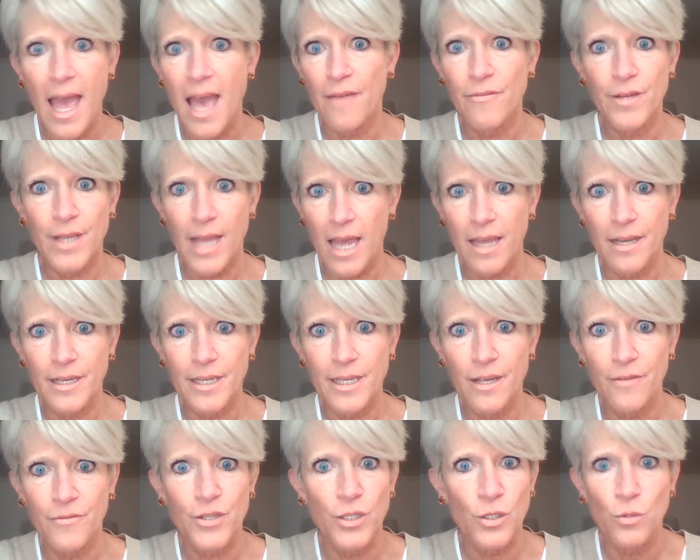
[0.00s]
ever
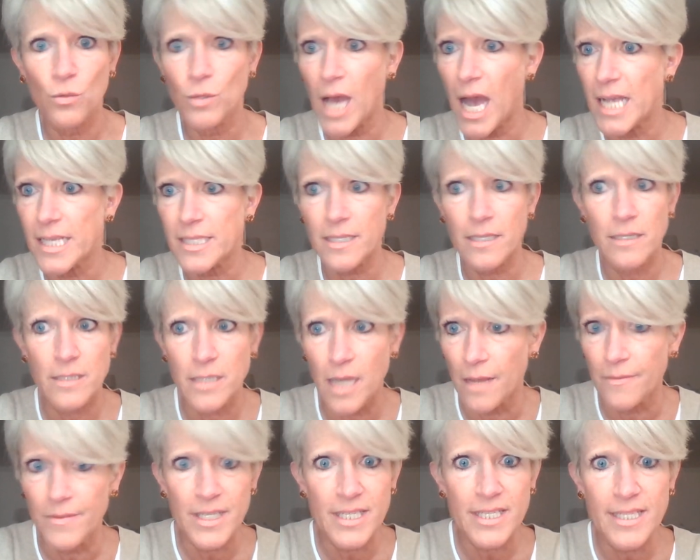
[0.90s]
any of you guys
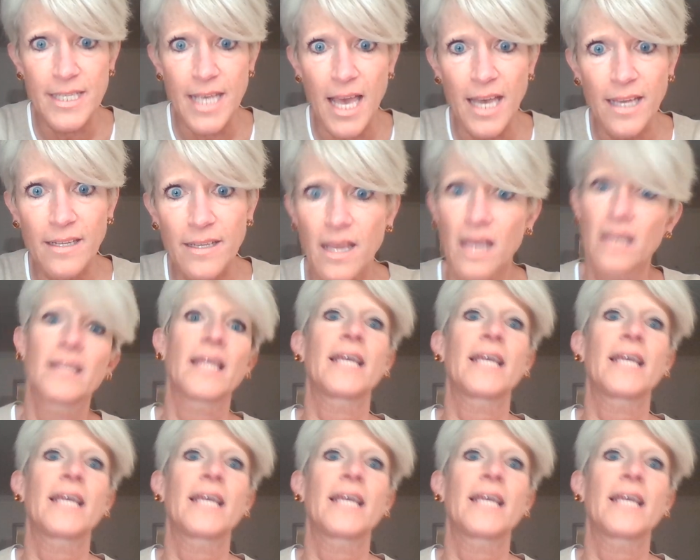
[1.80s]
done this yet?